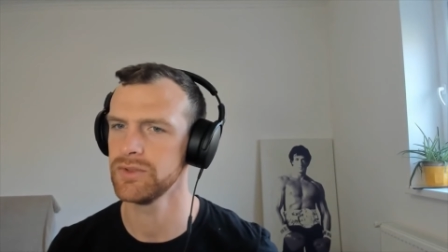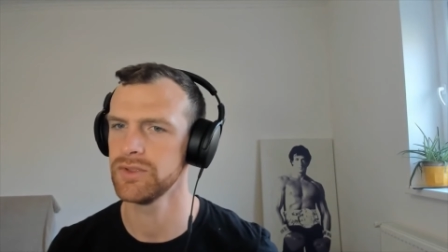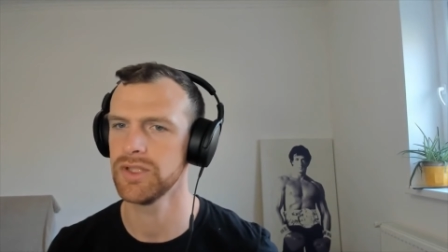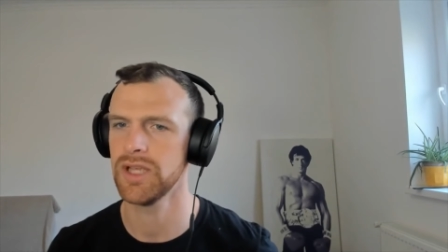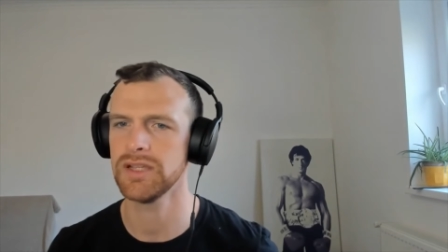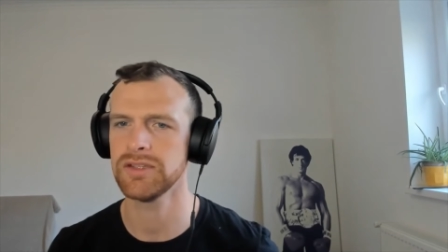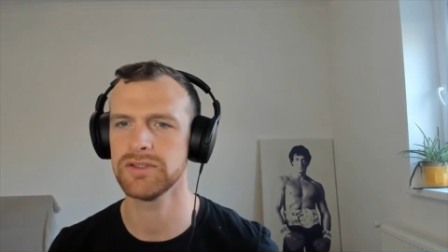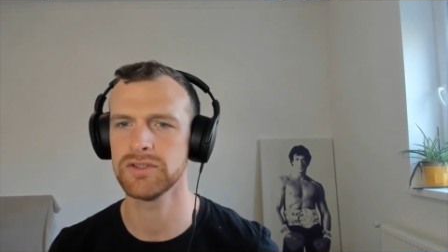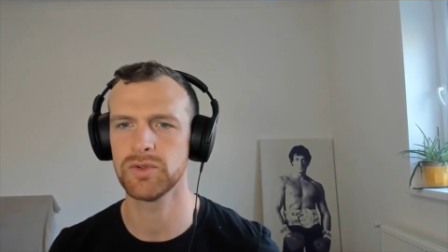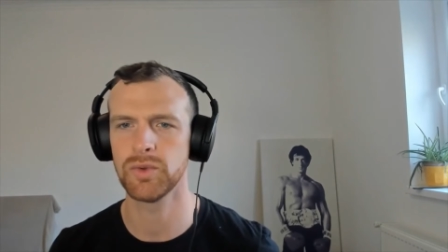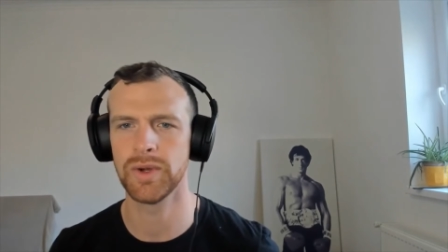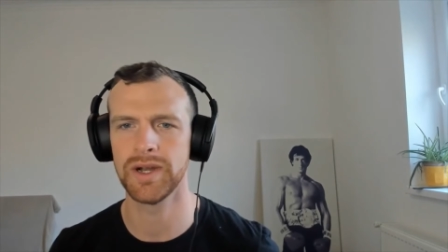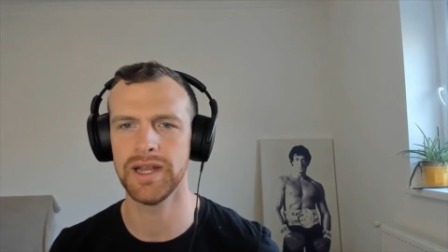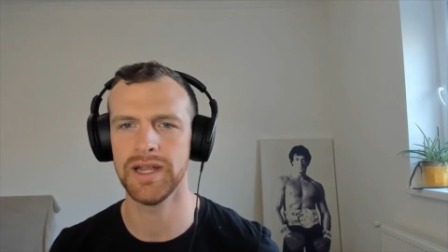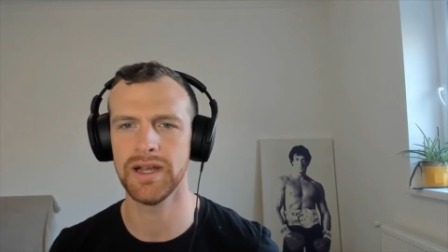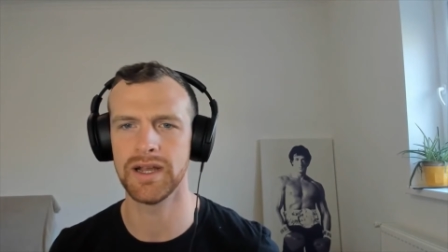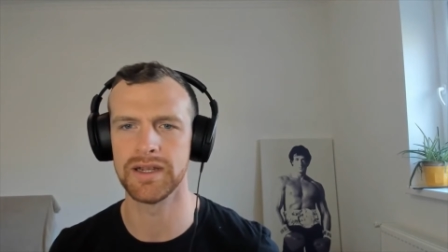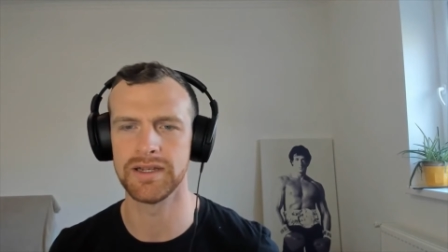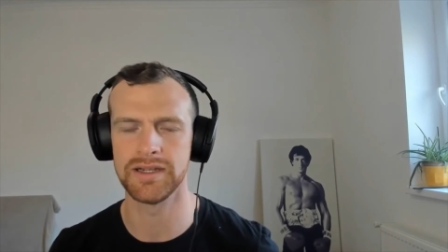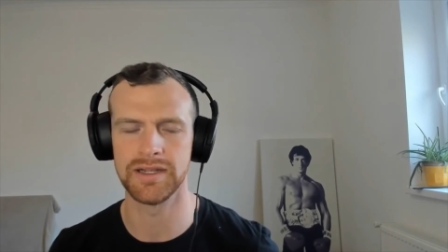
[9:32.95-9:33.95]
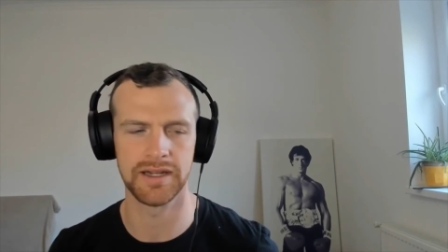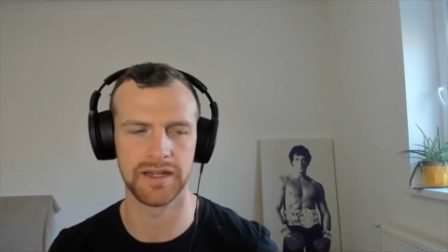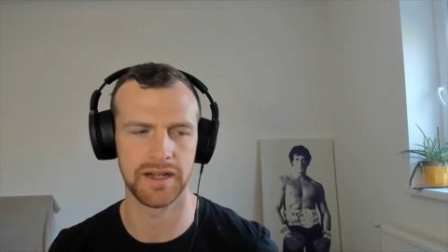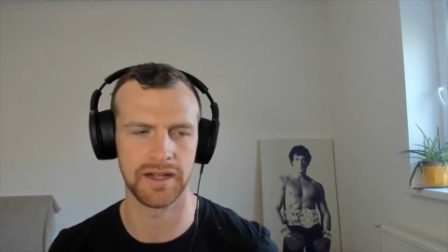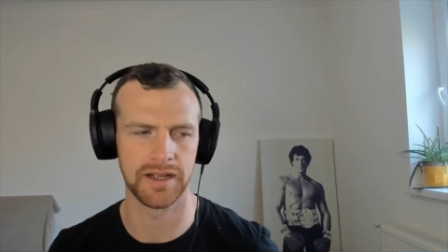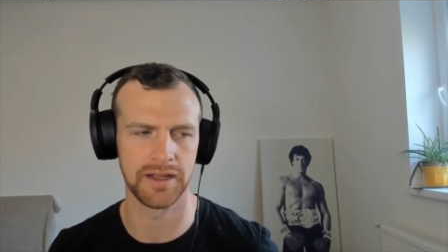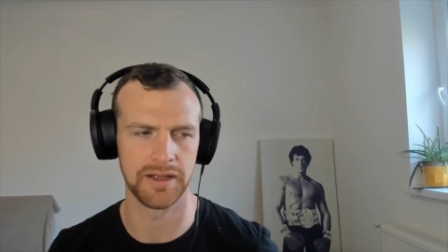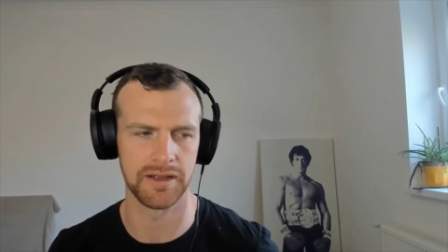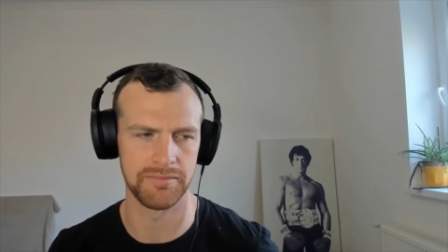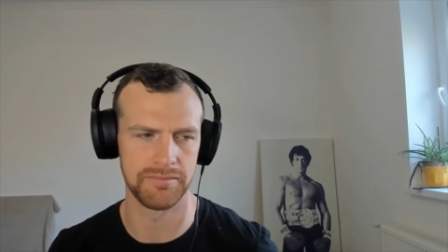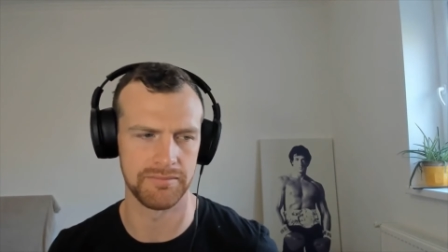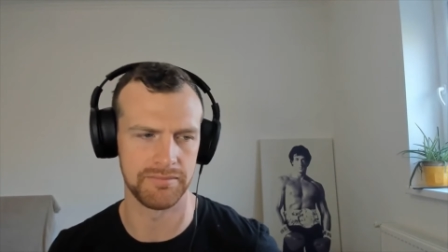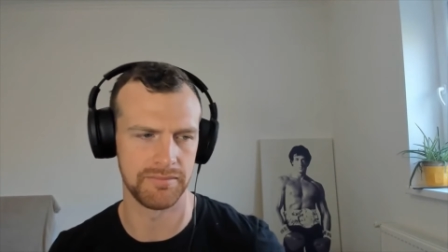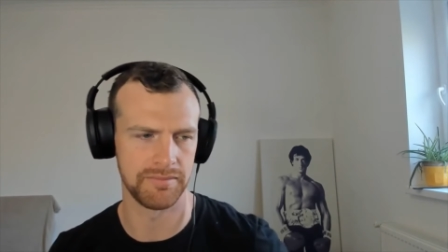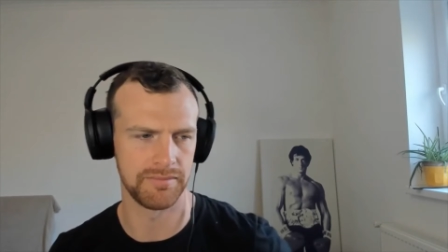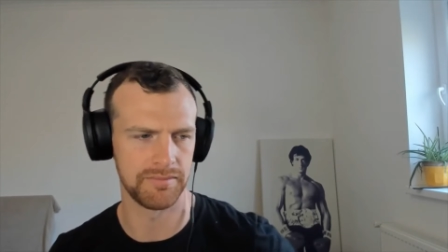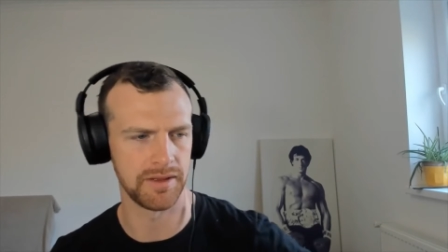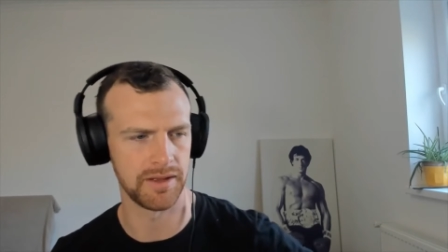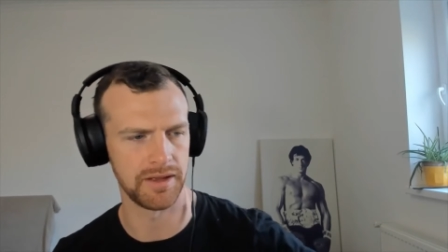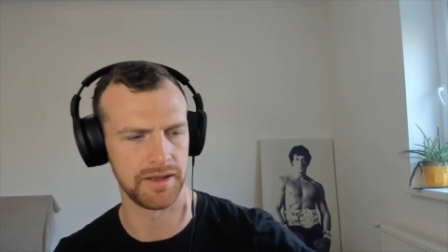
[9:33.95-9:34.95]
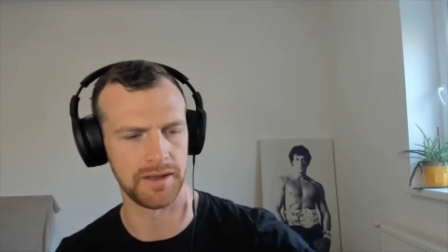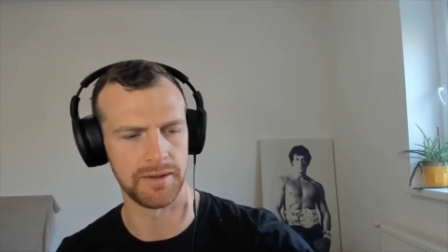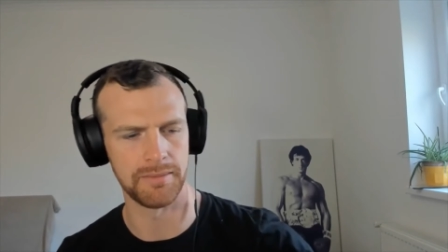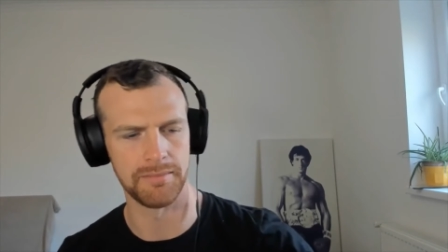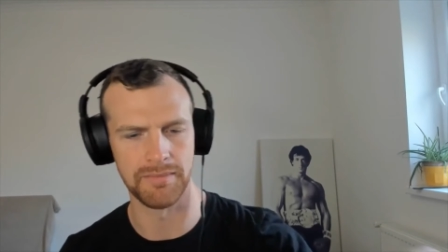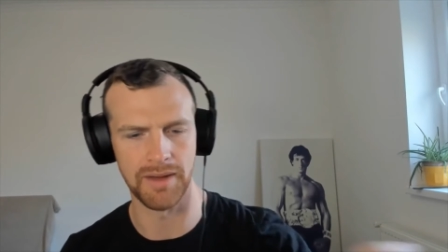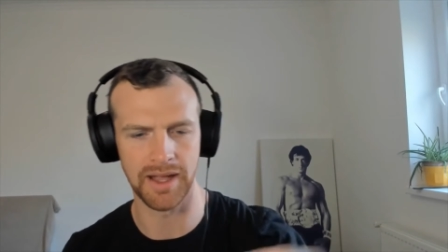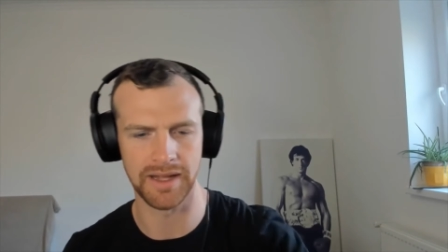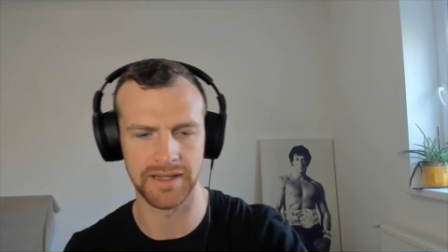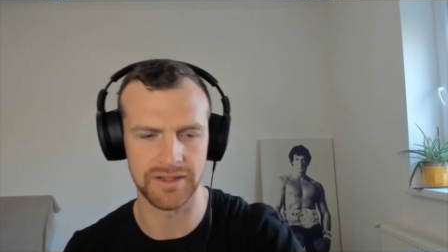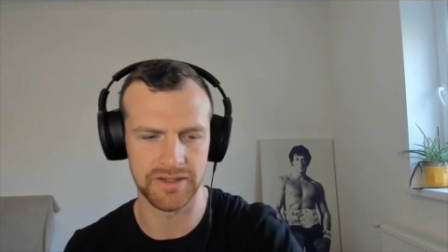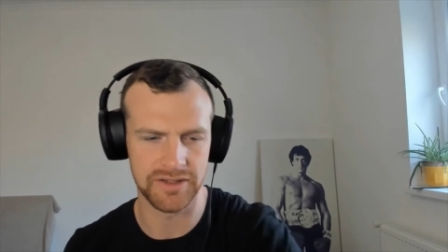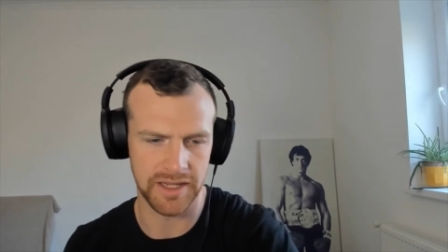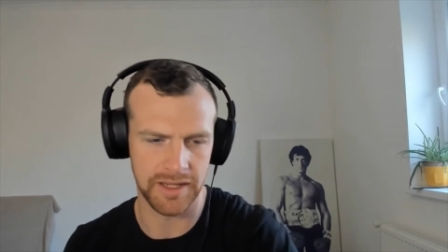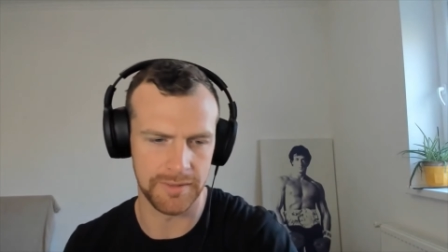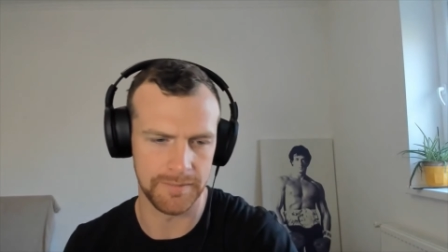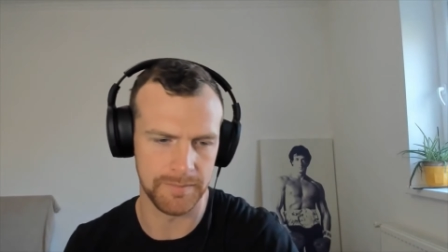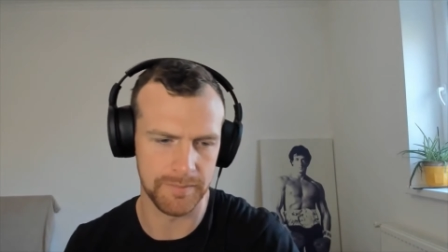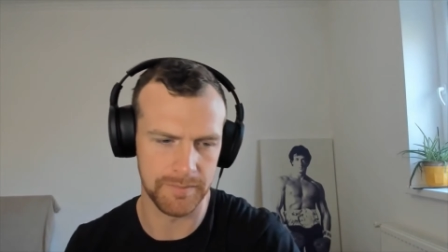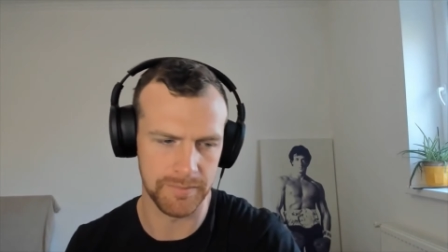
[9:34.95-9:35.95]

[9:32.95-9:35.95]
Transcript: 2020, I did like a mindset